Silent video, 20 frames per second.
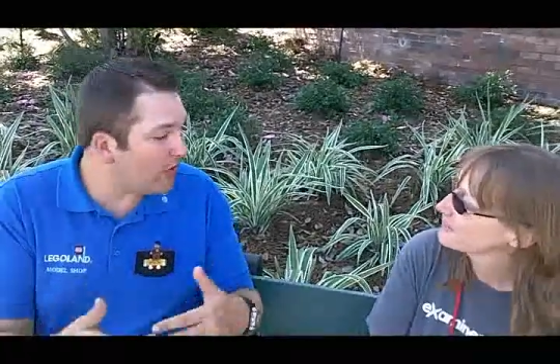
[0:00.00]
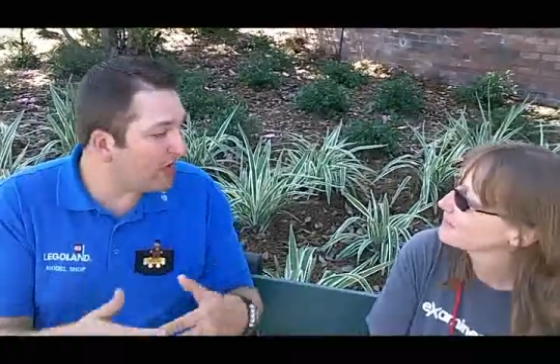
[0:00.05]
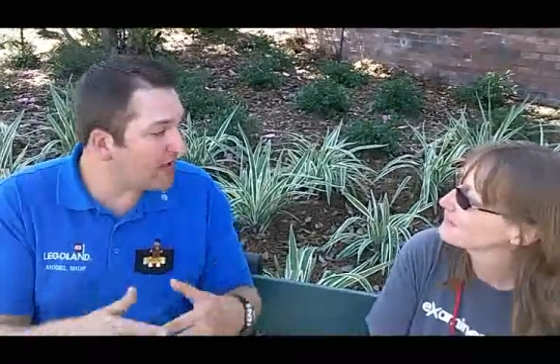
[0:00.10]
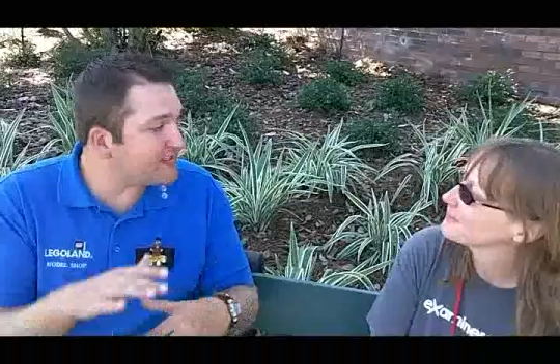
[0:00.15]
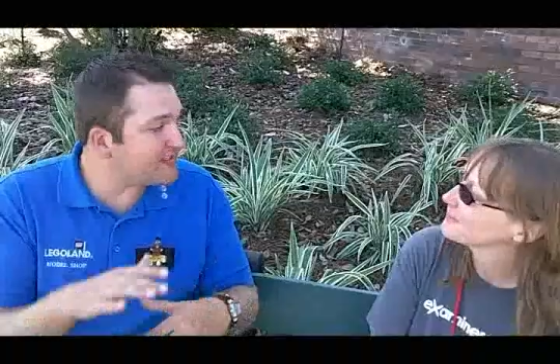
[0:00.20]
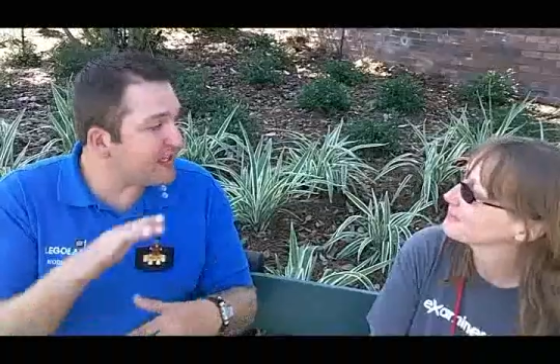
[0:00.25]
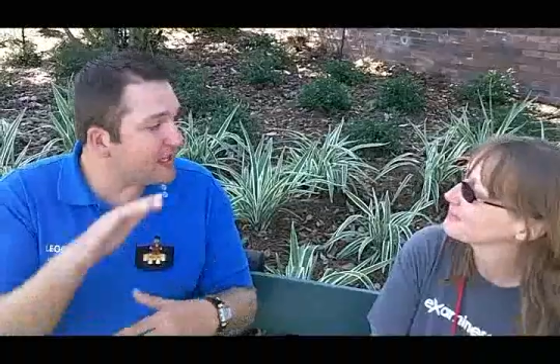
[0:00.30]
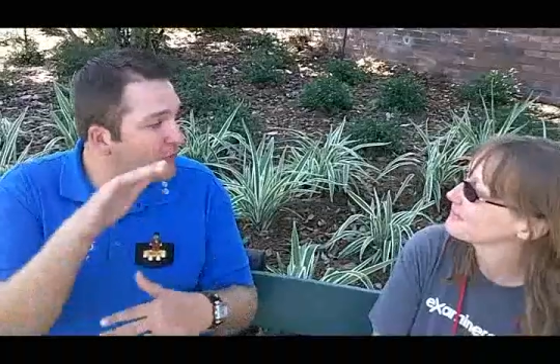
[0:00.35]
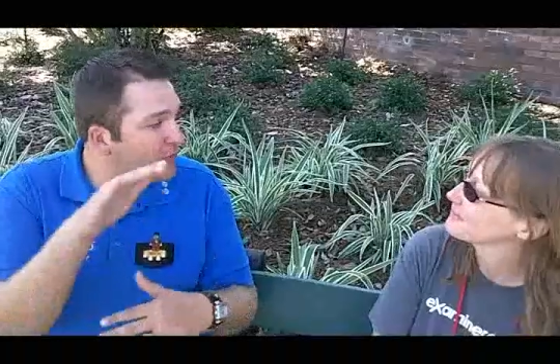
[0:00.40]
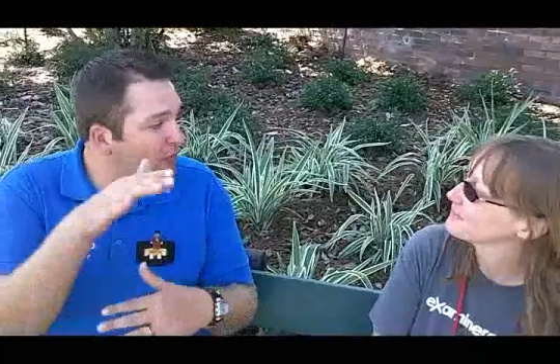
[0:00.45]
or
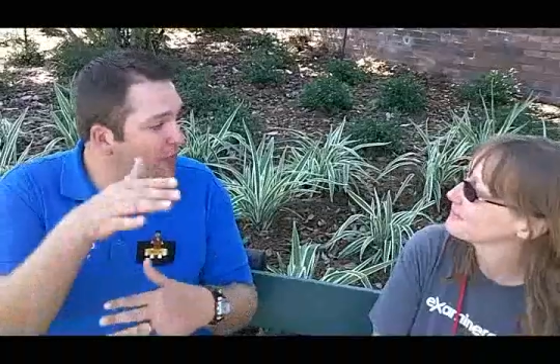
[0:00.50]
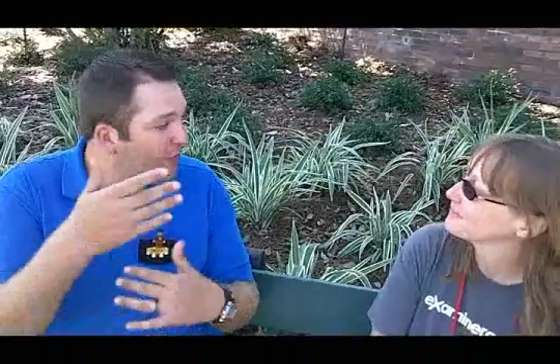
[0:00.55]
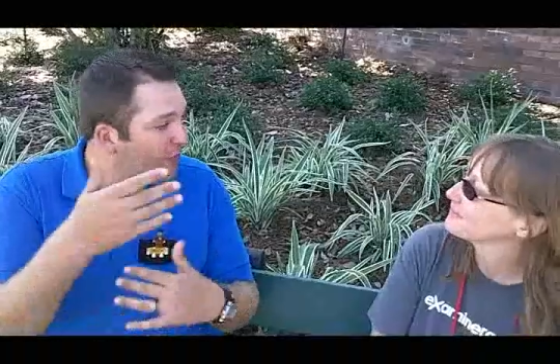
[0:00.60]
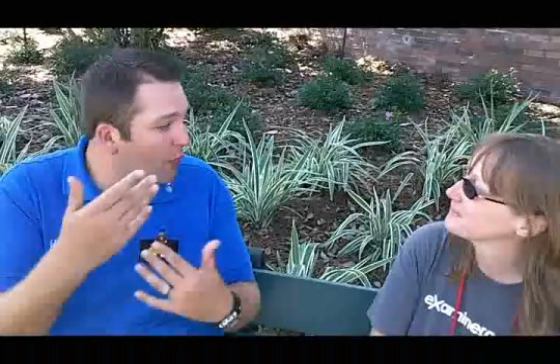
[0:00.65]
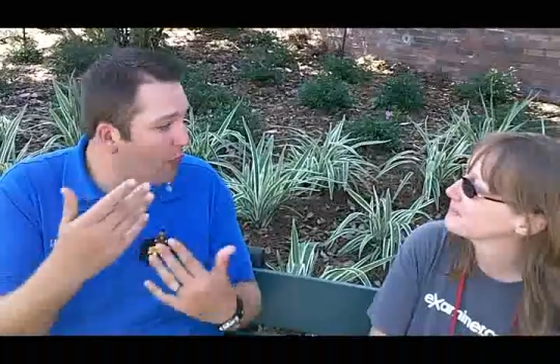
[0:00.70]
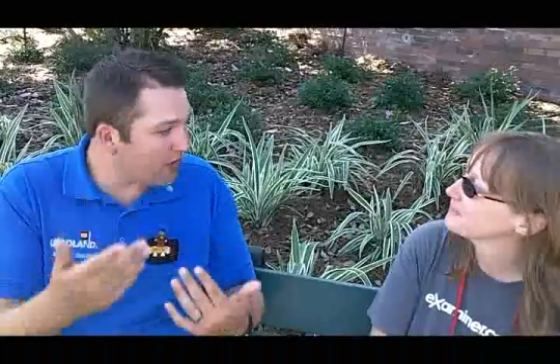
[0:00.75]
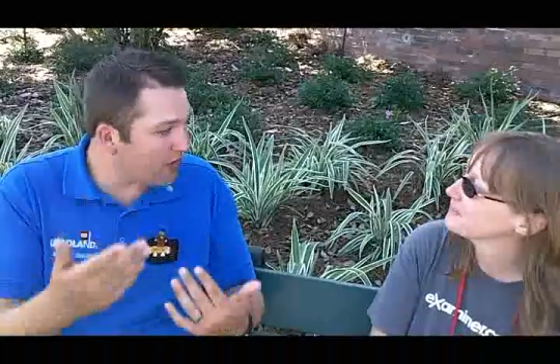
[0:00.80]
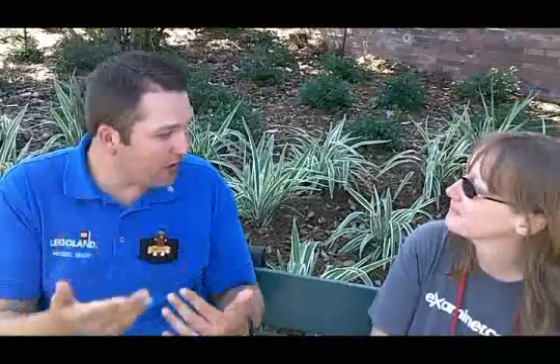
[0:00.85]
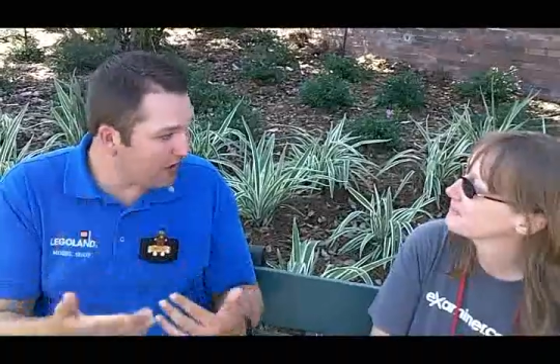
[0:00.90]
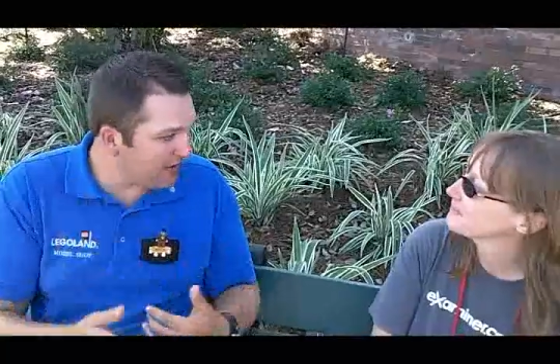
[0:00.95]
extendable
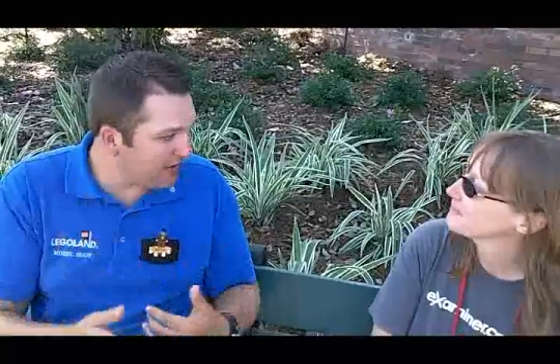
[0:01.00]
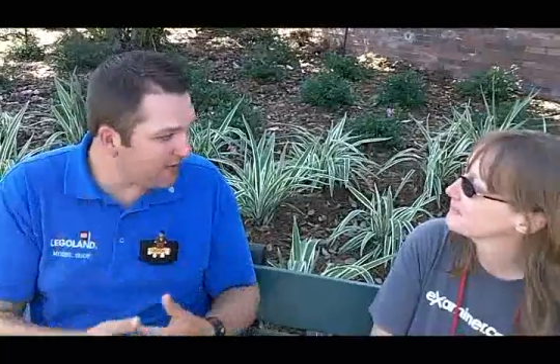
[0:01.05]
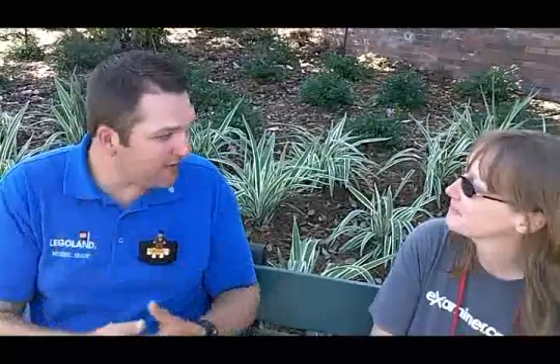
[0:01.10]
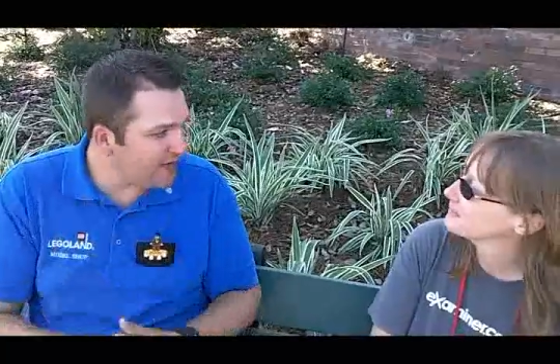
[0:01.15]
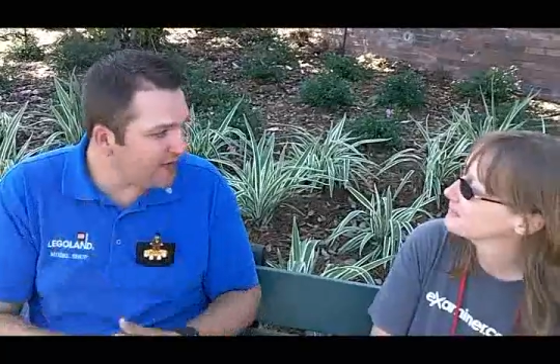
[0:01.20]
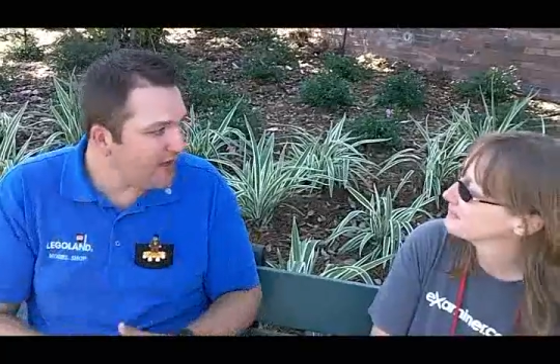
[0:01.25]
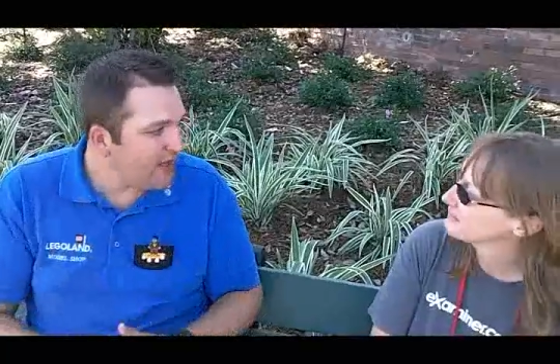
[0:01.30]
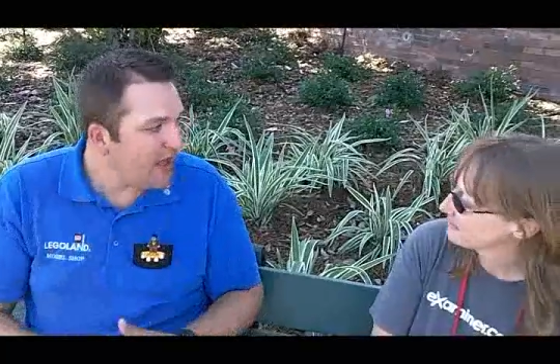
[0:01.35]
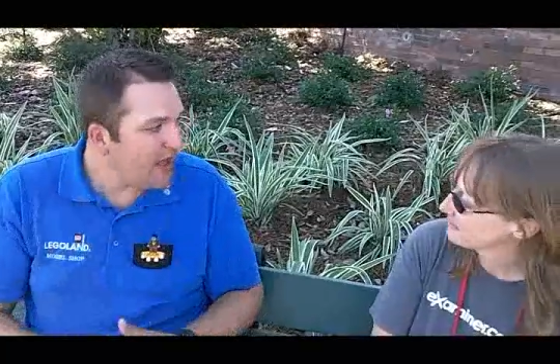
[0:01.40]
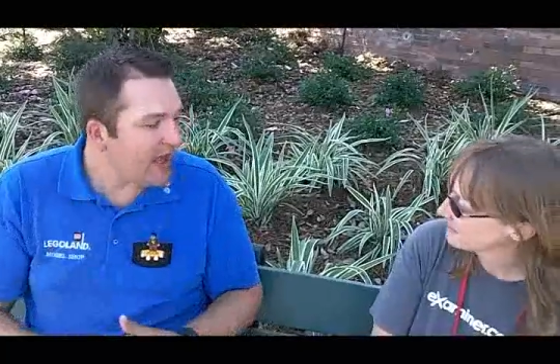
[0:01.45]

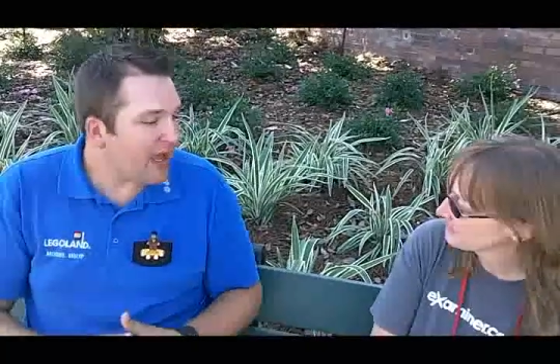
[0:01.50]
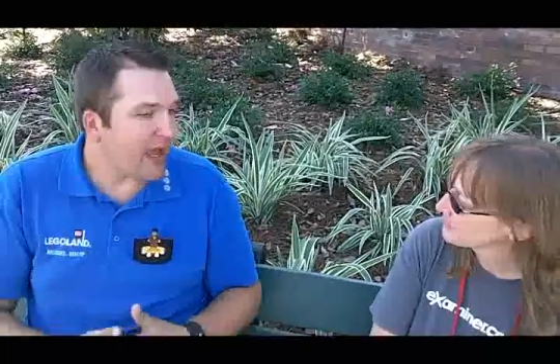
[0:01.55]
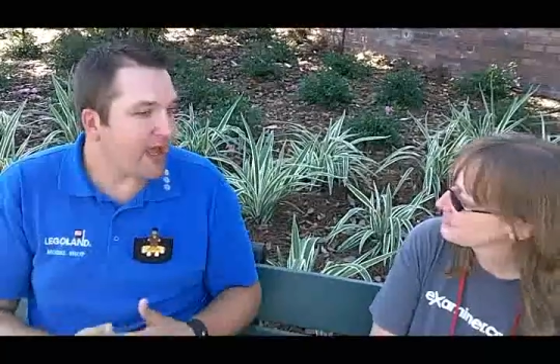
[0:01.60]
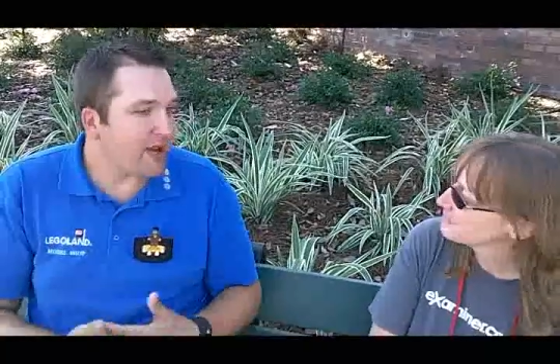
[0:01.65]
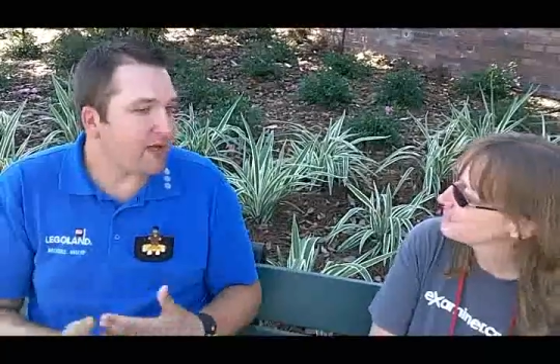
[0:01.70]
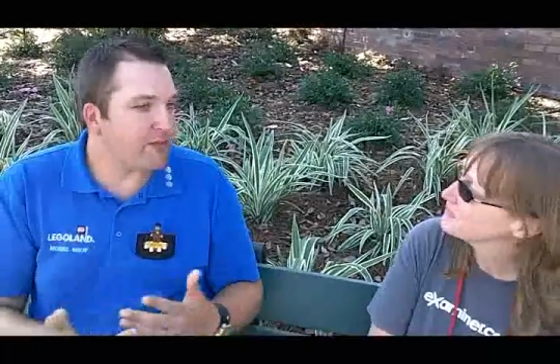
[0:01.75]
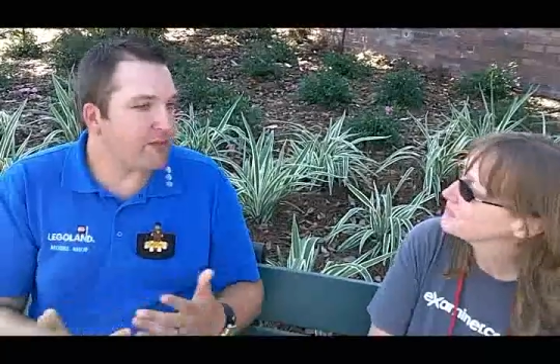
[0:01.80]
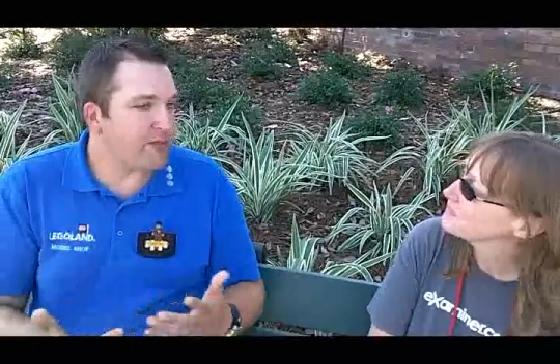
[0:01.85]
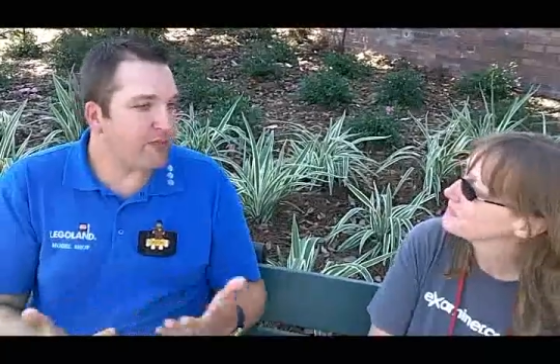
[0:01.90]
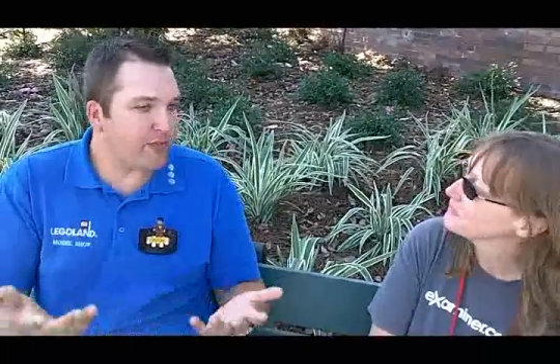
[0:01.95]
forklift
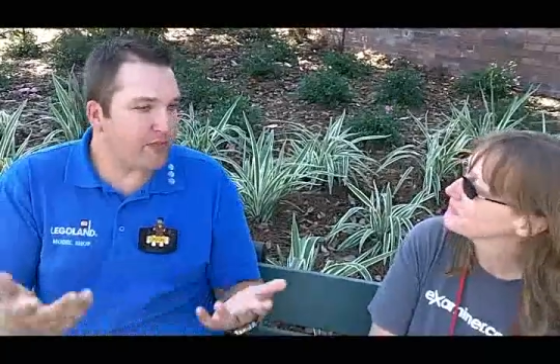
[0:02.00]
and